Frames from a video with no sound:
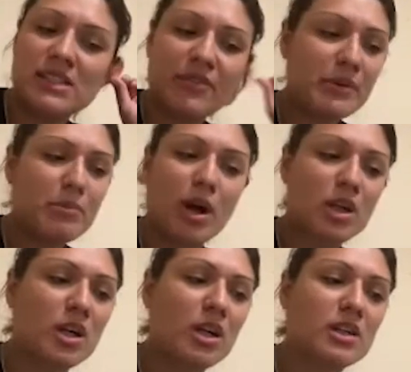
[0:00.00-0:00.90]
Different
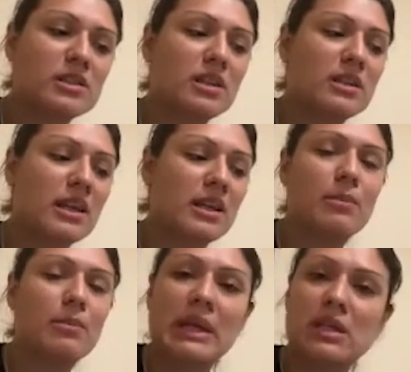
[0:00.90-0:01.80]
markers, and getting
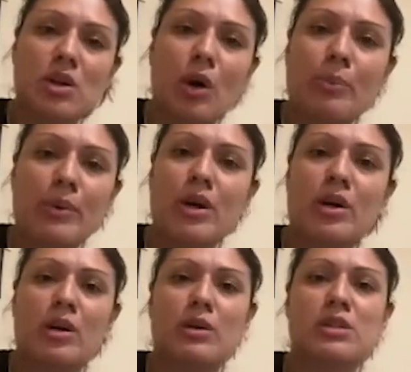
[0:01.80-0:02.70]
a big notebook,
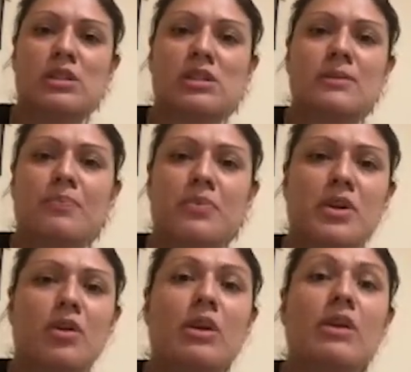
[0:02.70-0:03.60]
or just,
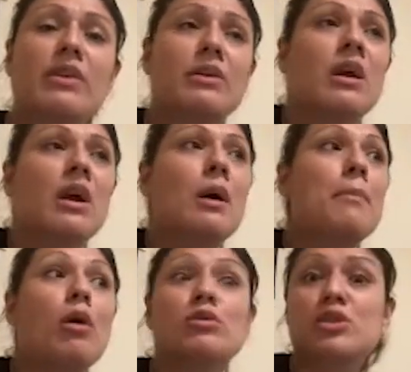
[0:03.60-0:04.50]
even
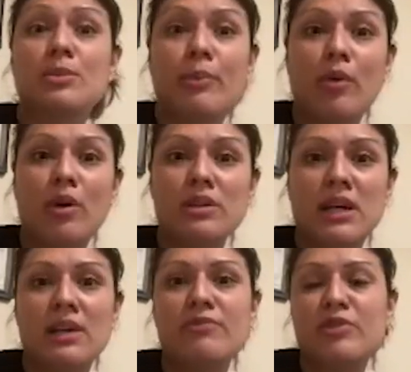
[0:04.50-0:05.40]
poster boards.
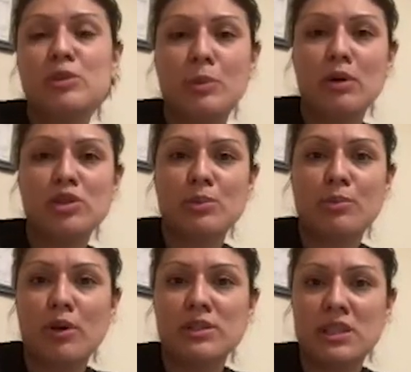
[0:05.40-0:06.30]
I've used poster
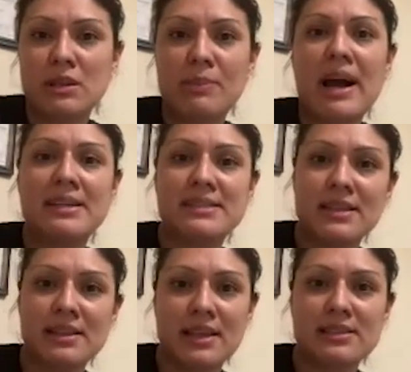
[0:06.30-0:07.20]
boards in the past
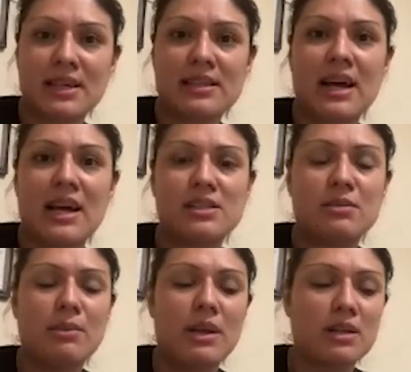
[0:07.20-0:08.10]
and things like that to
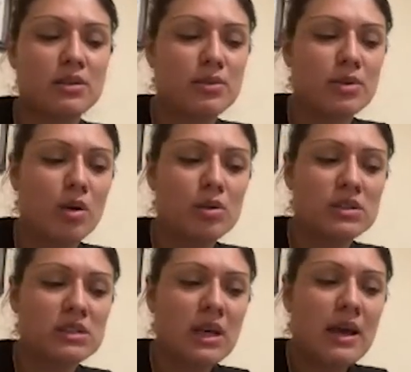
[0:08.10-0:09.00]
make notes.